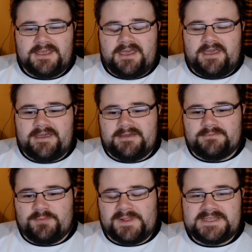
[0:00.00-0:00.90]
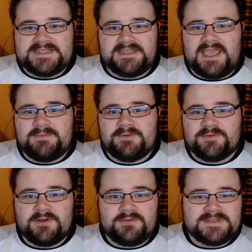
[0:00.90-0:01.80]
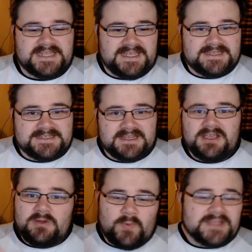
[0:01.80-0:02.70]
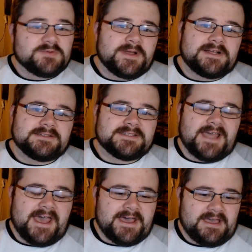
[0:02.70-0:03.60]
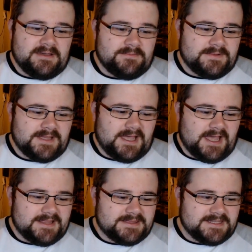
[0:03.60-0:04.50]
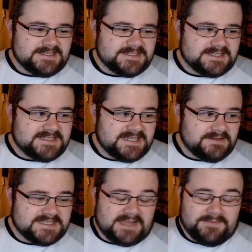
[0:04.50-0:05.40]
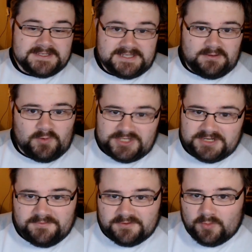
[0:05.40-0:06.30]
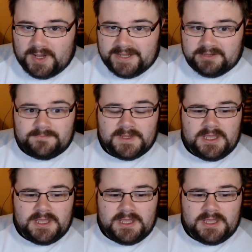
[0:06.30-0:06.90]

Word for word: Um, replacing Game of Thrones is Westworld. Um, this is a series that I've considered watching for a while.